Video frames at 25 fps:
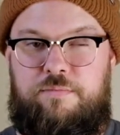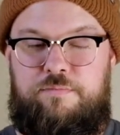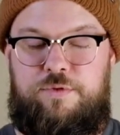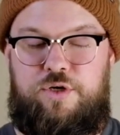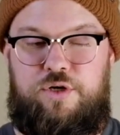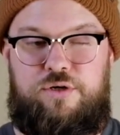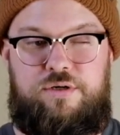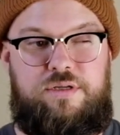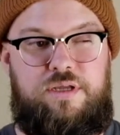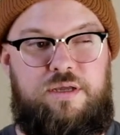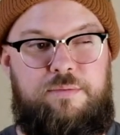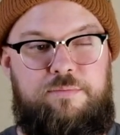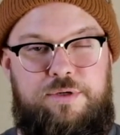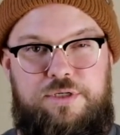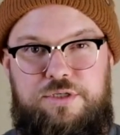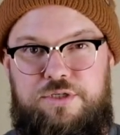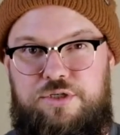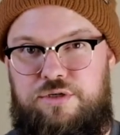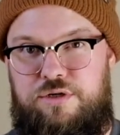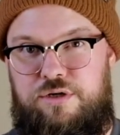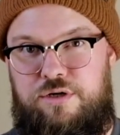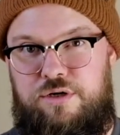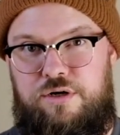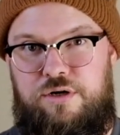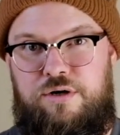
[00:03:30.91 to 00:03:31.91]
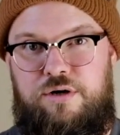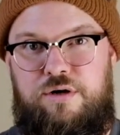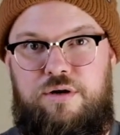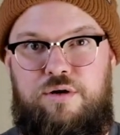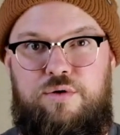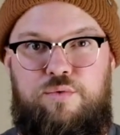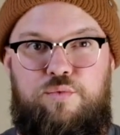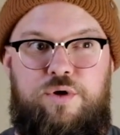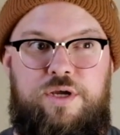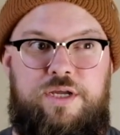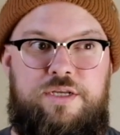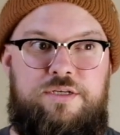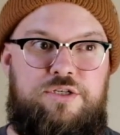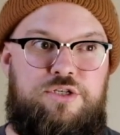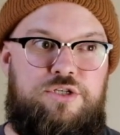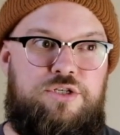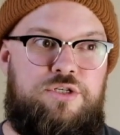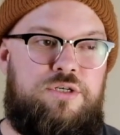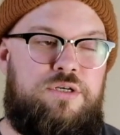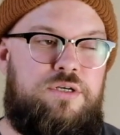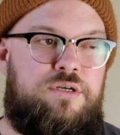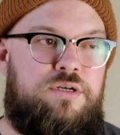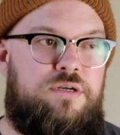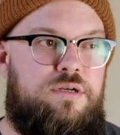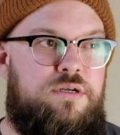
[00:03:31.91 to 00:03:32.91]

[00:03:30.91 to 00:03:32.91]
Your temperature, which,